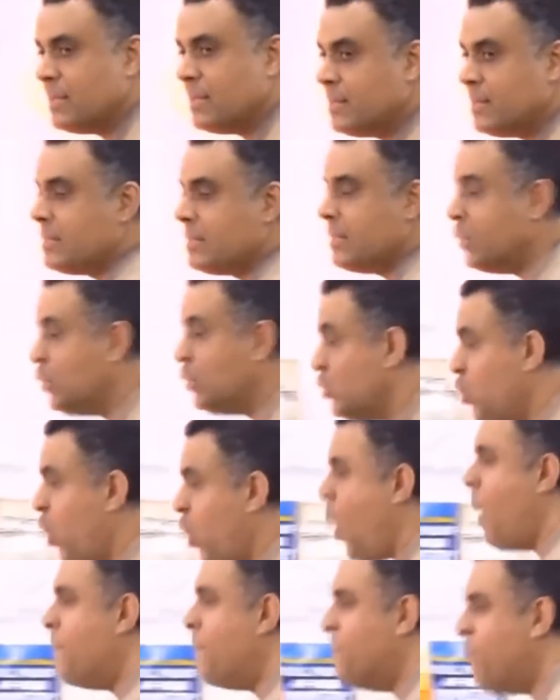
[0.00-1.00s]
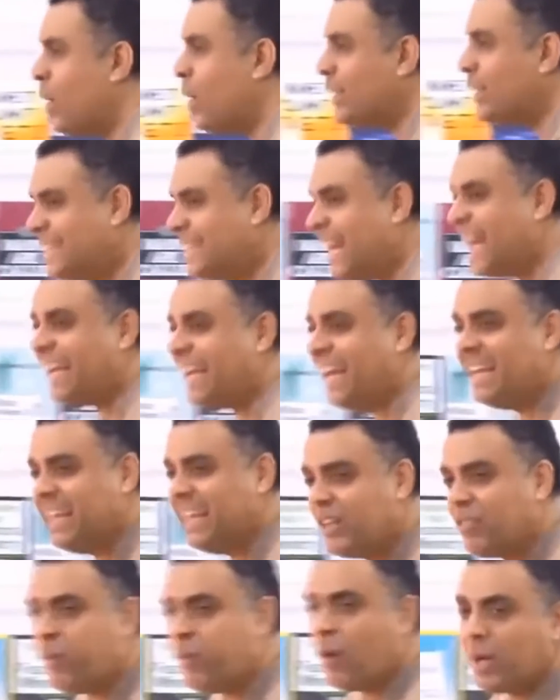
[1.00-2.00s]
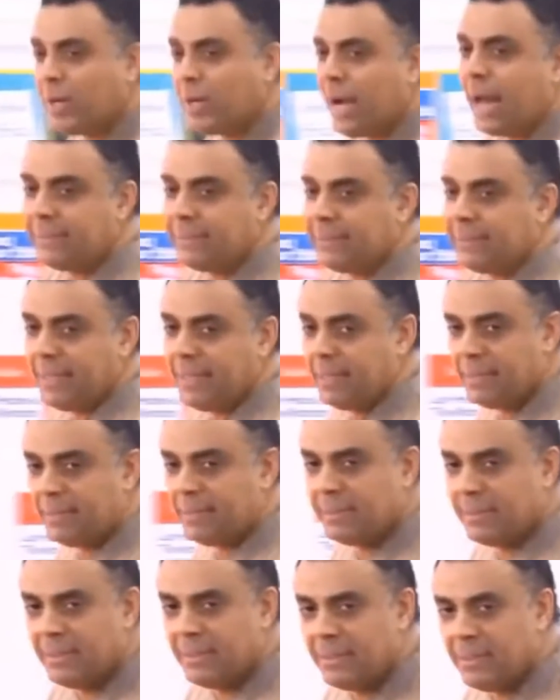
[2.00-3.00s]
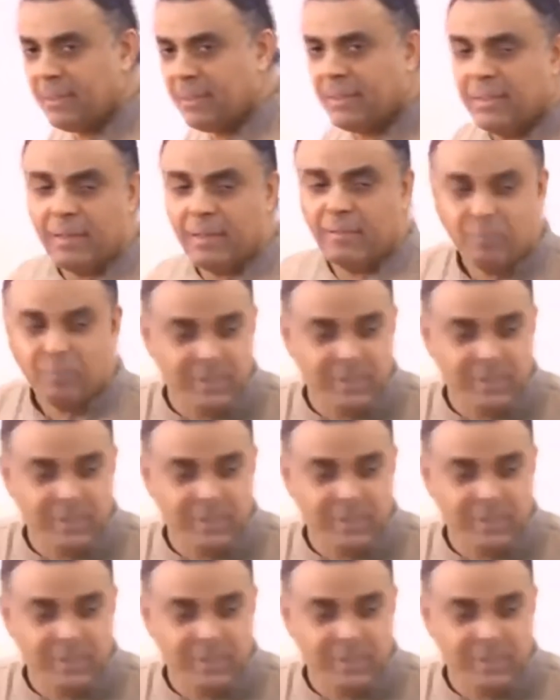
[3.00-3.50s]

No more taking it for granted. This